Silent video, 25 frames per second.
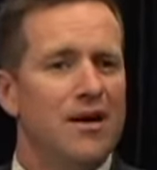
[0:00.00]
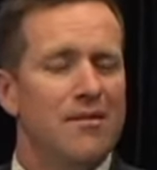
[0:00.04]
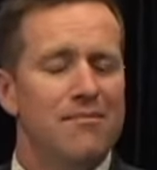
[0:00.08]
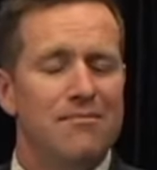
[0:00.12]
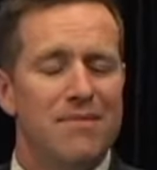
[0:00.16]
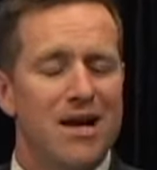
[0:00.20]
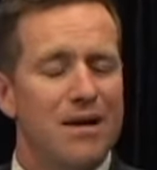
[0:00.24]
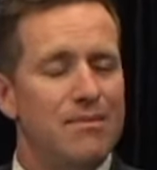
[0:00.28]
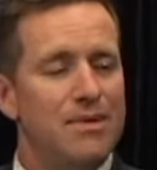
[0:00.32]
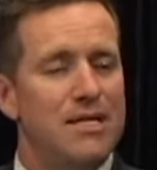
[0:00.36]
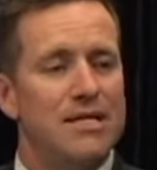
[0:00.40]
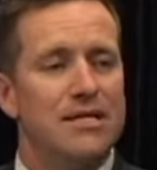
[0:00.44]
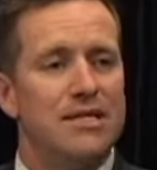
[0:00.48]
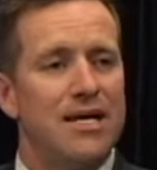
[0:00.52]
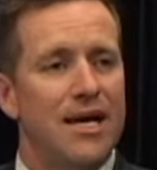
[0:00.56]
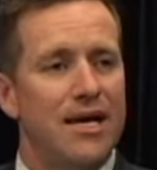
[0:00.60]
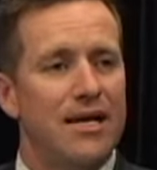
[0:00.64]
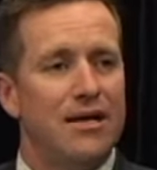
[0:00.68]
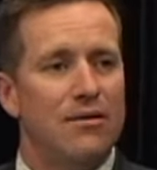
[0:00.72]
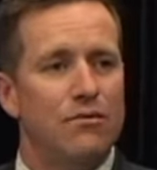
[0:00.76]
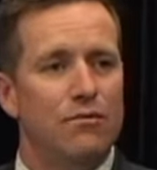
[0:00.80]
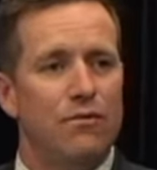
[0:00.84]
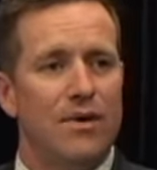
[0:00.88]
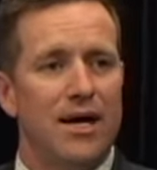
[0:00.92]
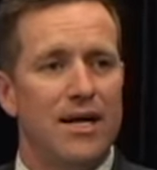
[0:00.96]
Maybe it's
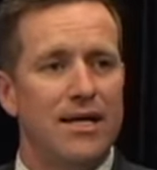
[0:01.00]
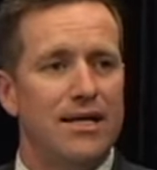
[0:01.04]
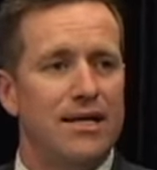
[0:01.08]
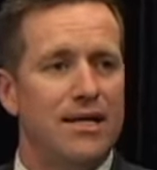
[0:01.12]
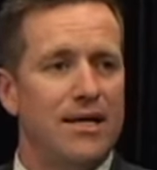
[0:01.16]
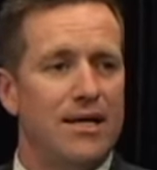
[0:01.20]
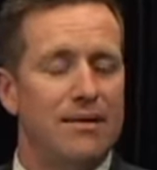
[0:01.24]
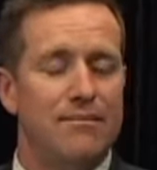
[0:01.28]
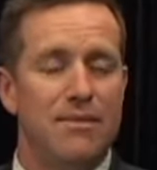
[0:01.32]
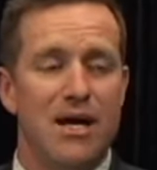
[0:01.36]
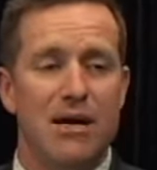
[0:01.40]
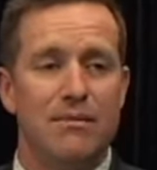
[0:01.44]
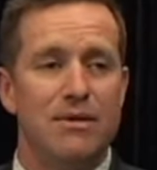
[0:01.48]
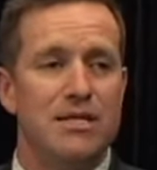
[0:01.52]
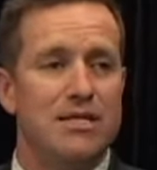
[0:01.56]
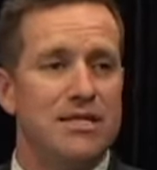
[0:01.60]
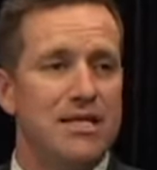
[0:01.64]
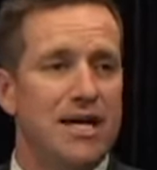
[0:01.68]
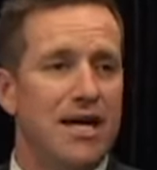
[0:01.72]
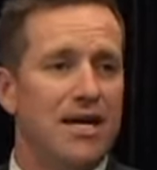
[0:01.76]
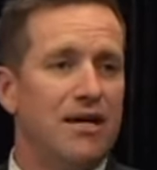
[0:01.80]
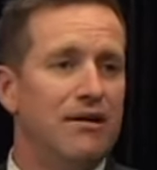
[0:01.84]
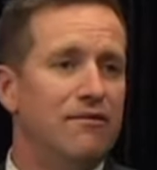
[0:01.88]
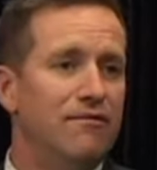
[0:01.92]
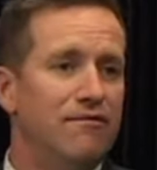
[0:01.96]
taken 1 year, maybe it's
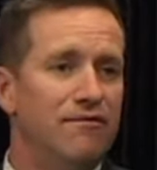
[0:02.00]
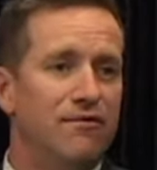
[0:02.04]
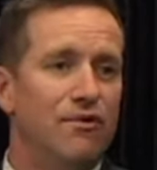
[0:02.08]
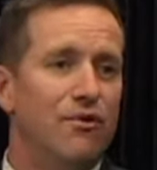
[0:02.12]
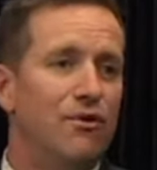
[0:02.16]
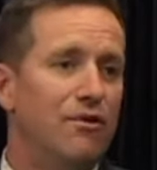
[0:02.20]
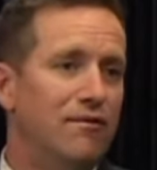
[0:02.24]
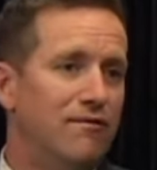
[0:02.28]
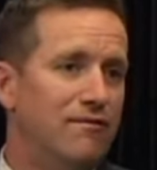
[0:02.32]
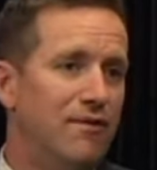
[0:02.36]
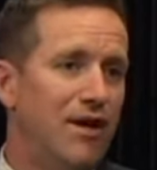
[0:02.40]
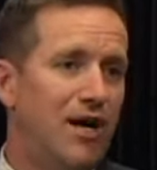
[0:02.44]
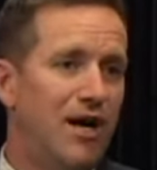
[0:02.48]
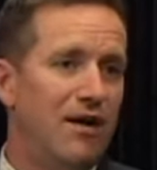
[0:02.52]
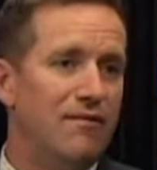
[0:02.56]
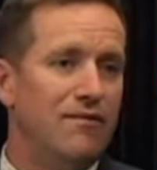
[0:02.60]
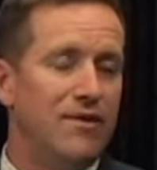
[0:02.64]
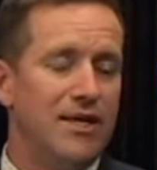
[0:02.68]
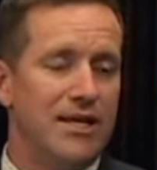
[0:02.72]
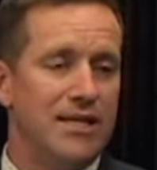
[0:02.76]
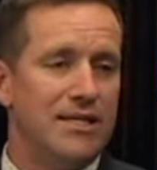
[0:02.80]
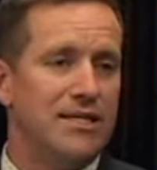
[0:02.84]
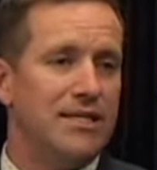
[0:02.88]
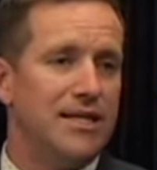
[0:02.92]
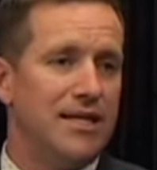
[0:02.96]
taken 4 or 5
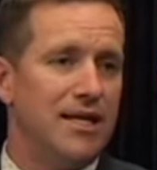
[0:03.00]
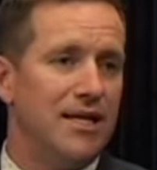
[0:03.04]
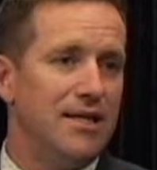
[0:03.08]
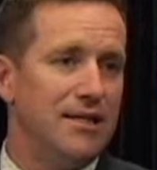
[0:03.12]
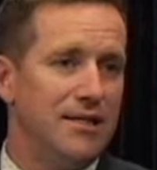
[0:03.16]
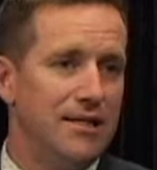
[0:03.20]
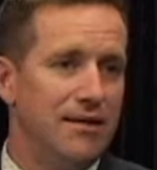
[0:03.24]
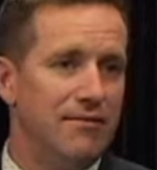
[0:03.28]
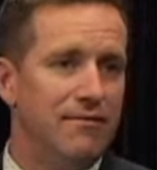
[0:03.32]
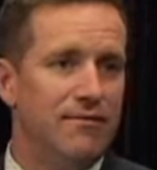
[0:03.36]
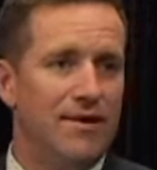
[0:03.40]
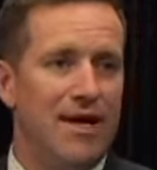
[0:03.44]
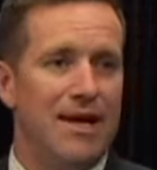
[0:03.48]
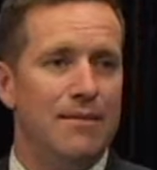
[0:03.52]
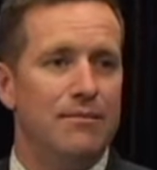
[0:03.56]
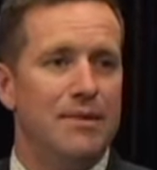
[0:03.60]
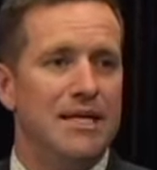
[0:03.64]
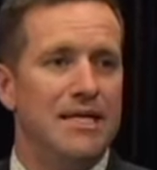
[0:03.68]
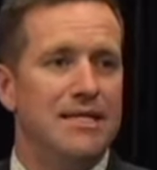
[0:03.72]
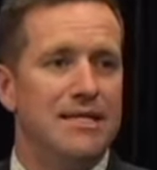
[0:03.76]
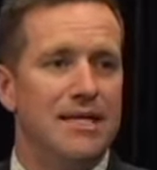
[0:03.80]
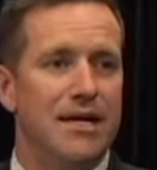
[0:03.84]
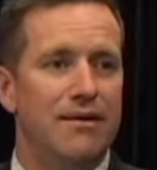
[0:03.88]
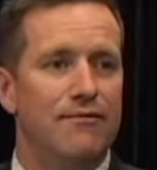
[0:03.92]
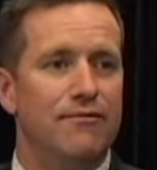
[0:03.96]
years to get the family
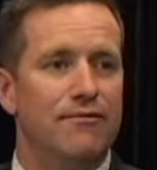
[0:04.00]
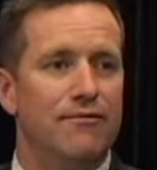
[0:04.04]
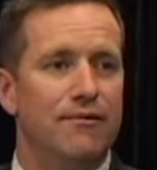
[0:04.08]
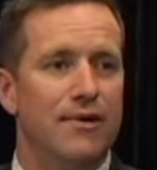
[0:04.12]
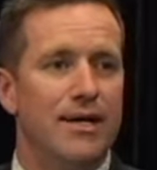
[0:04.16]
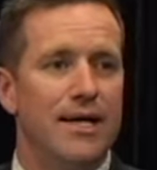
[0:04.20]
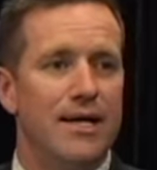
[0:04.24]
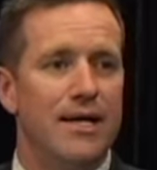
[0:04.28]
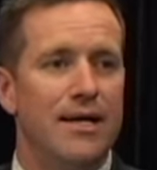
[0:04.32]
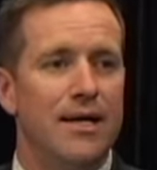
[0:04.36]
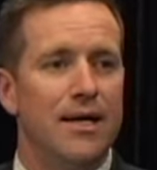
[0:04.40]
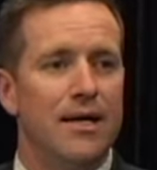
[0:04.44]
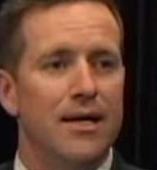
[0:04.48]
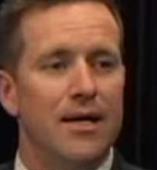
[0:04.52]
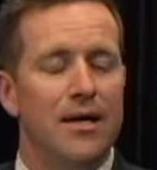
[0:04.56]
debt-free.